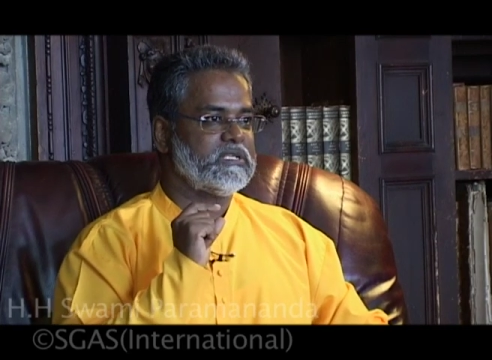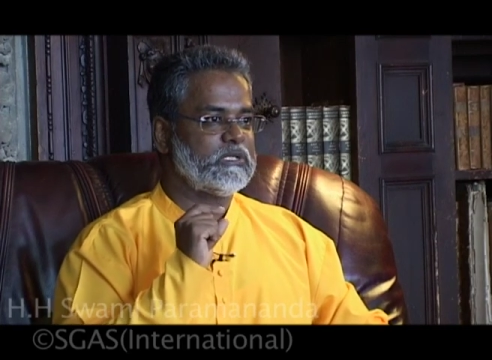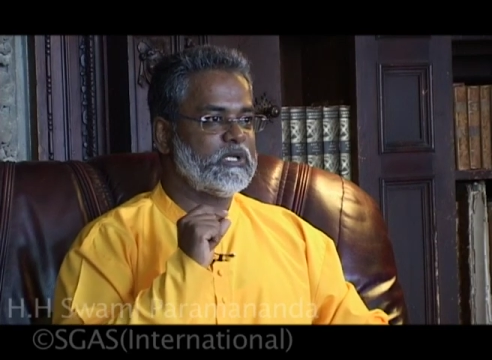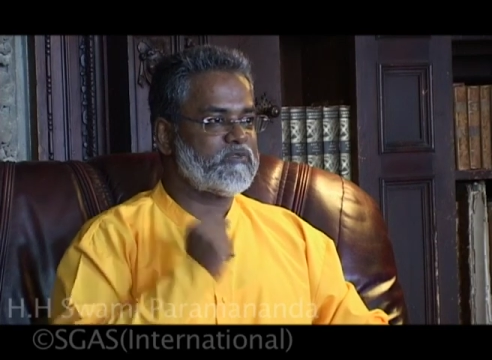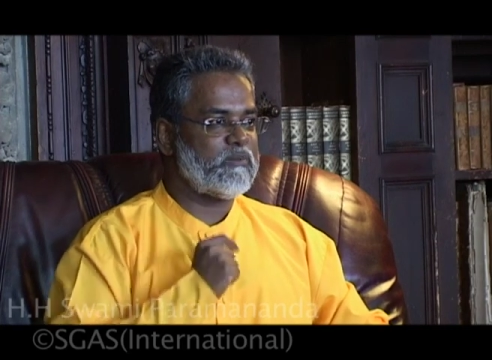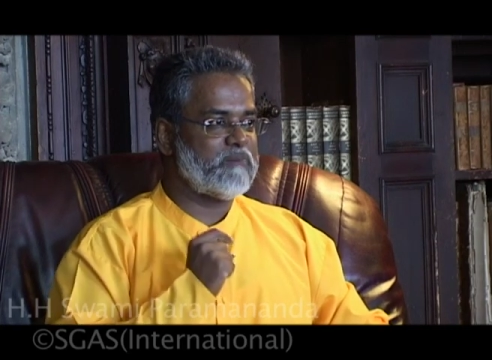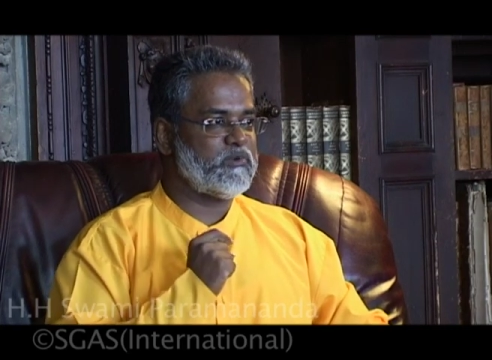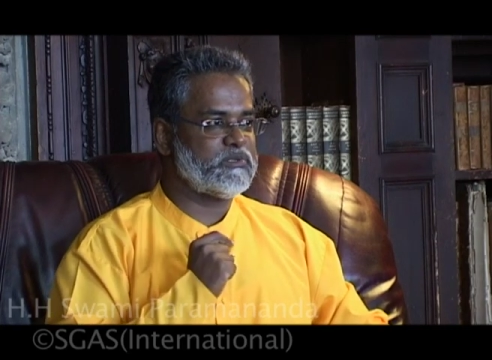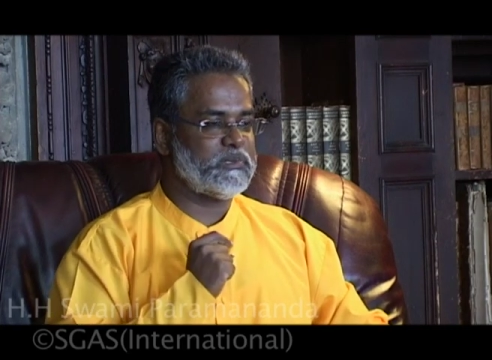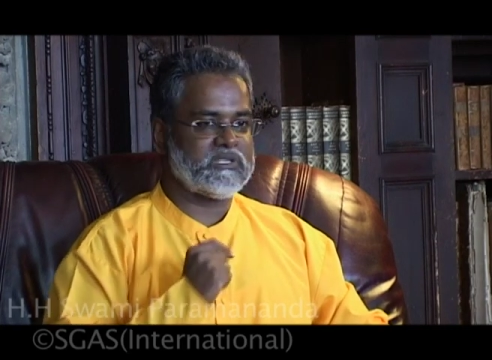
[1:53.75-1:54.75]
not from my
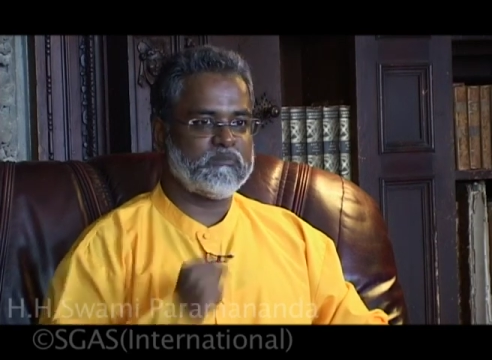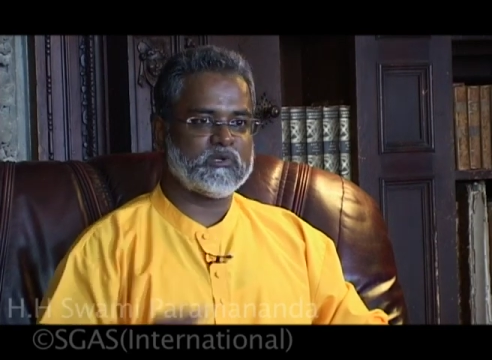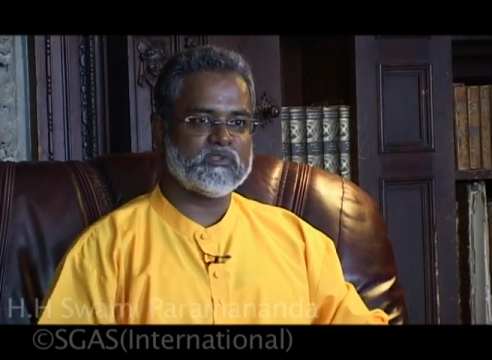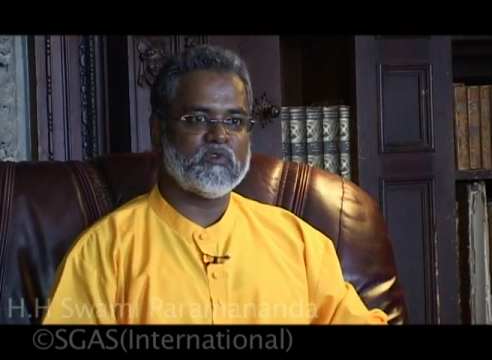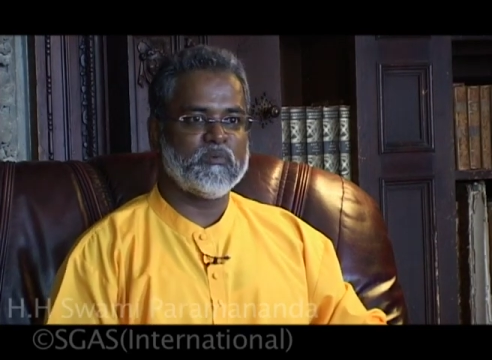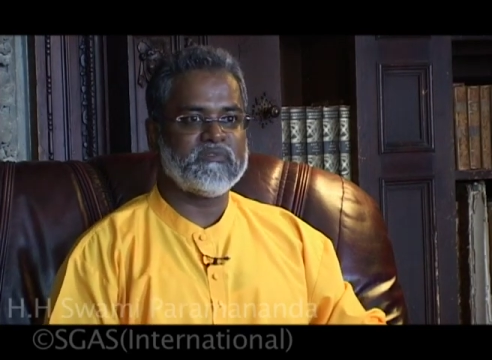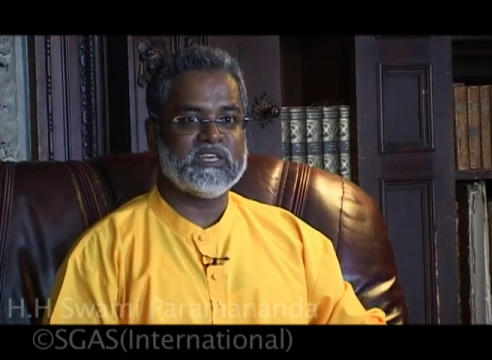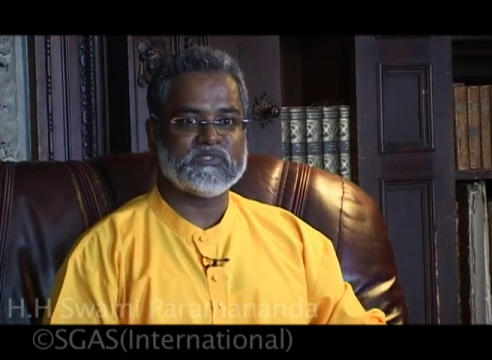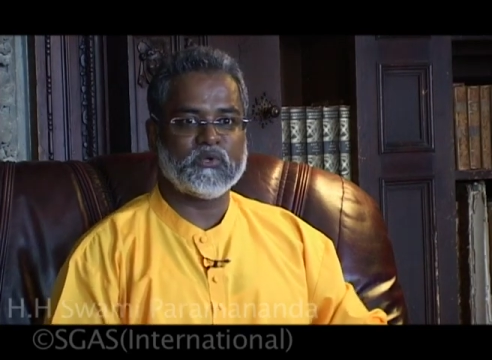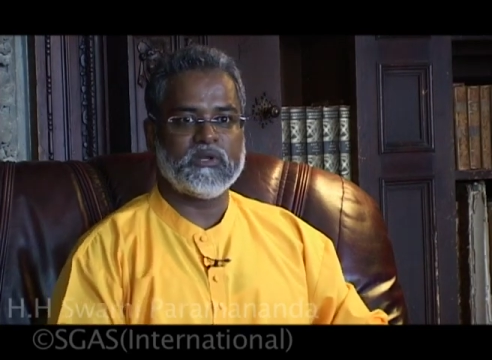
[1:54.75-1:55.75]
perspective, because for me there
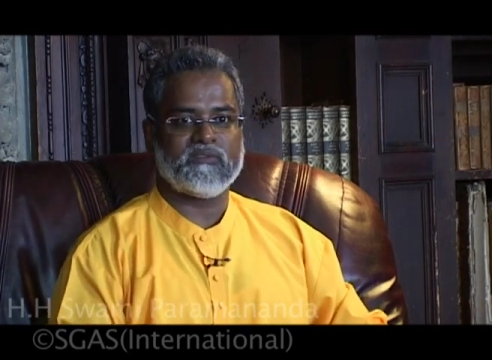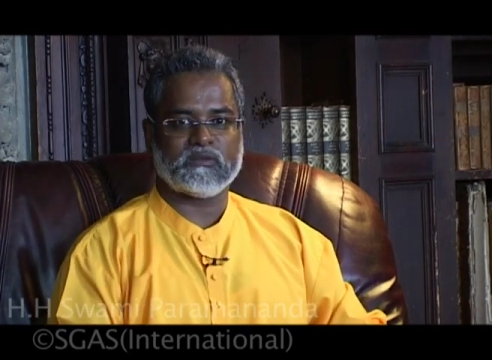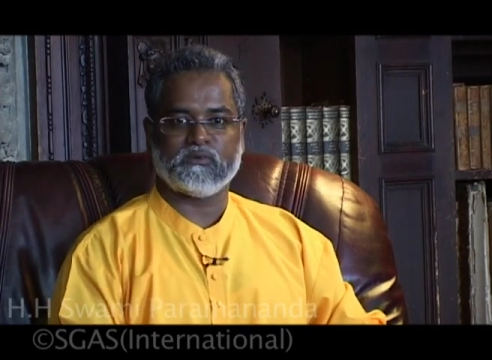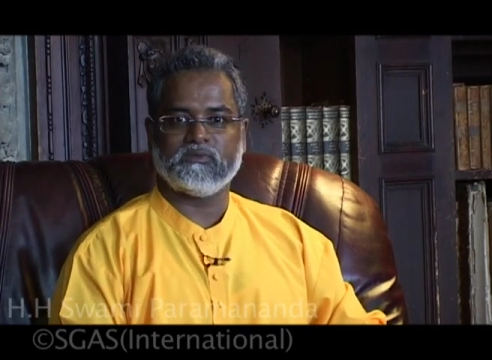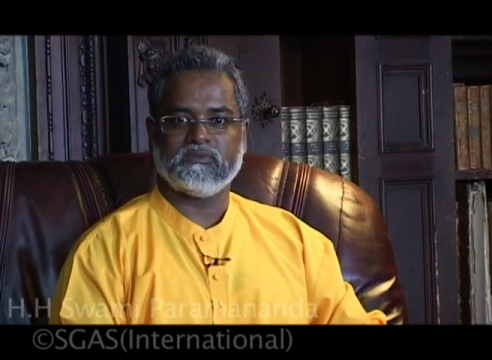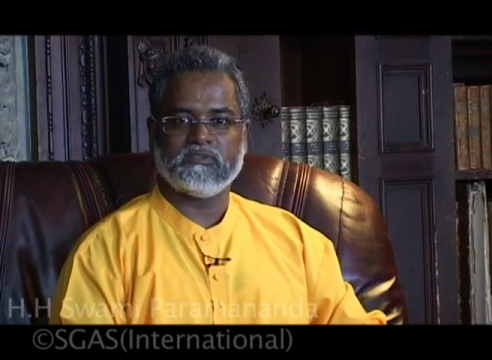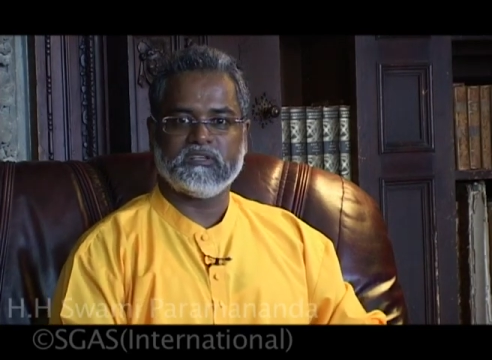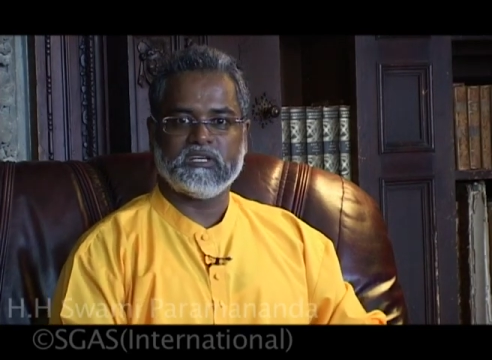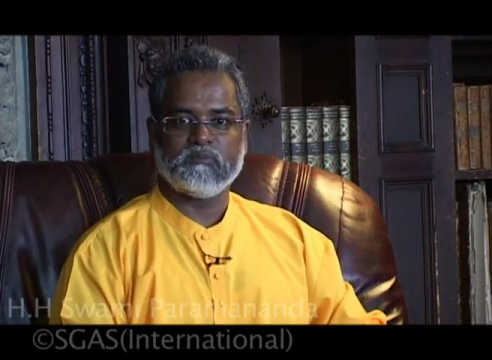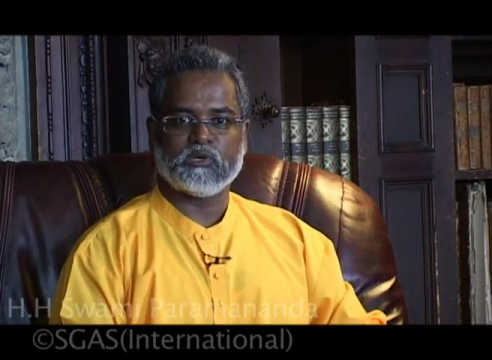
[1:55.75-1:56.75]
is no death at all,
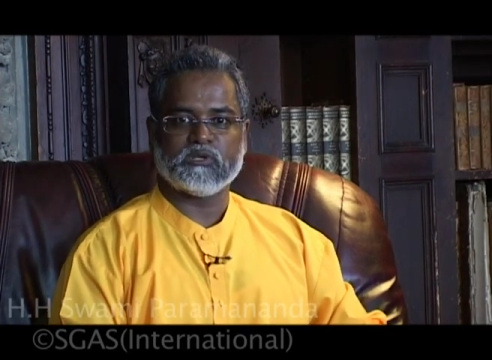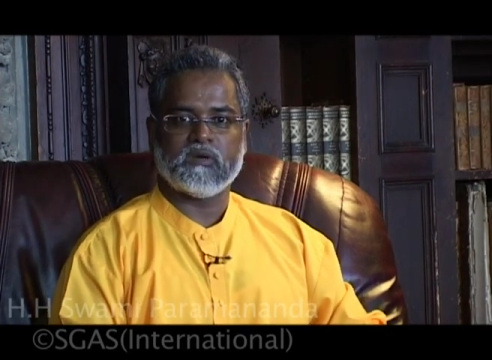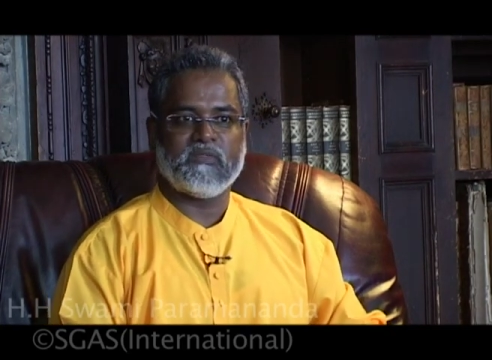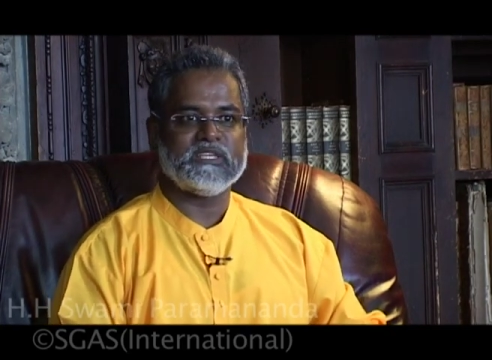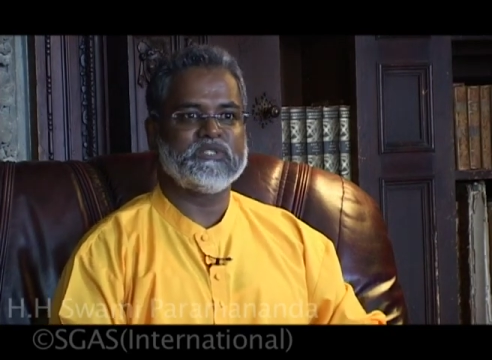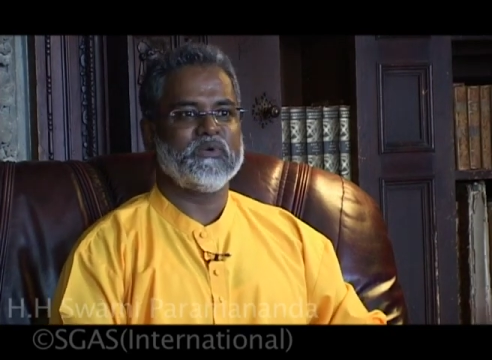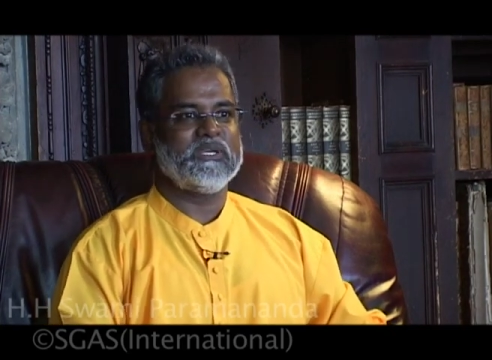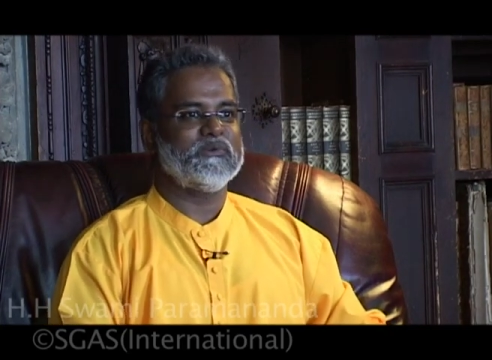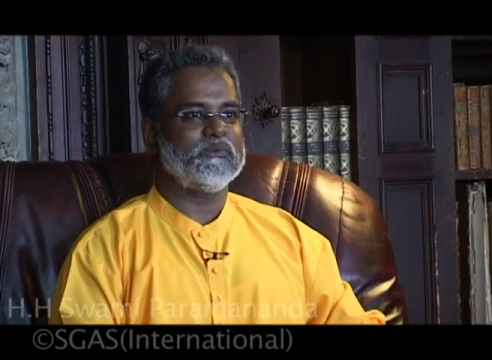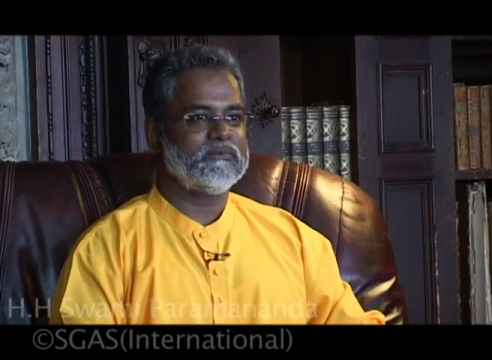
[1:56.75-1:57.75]
because there is no
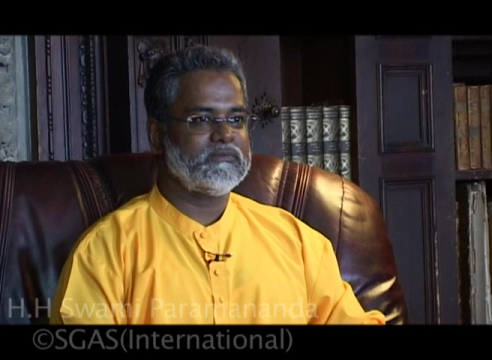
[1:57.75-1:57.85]
ego.